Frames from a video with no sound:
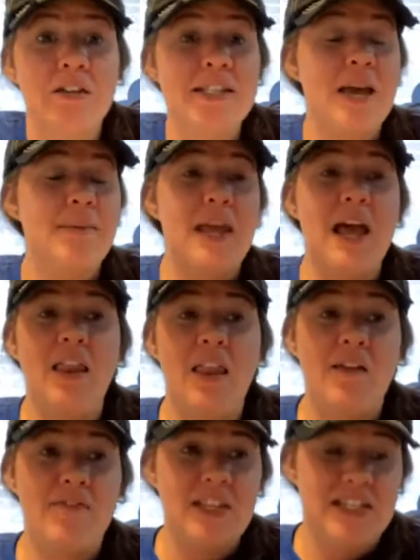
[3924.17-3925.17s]
Debbie, I
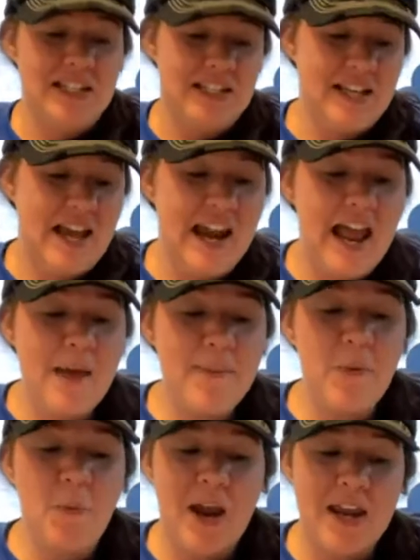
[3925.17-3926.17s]
love this design. I have
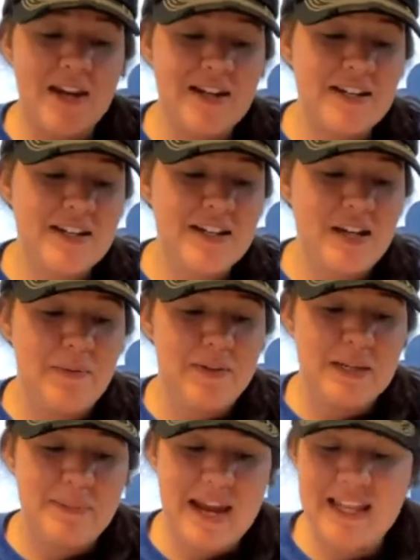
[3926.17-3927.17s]
been waiting
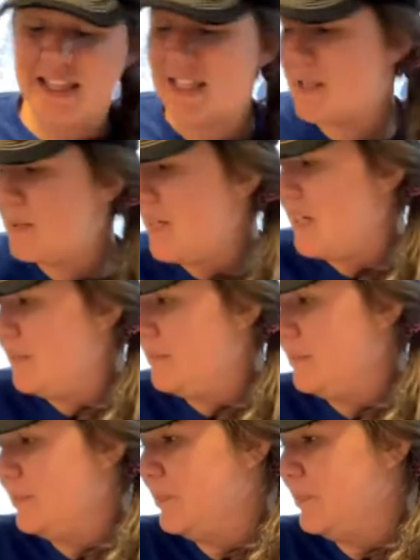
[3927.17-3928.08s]
to paint this one.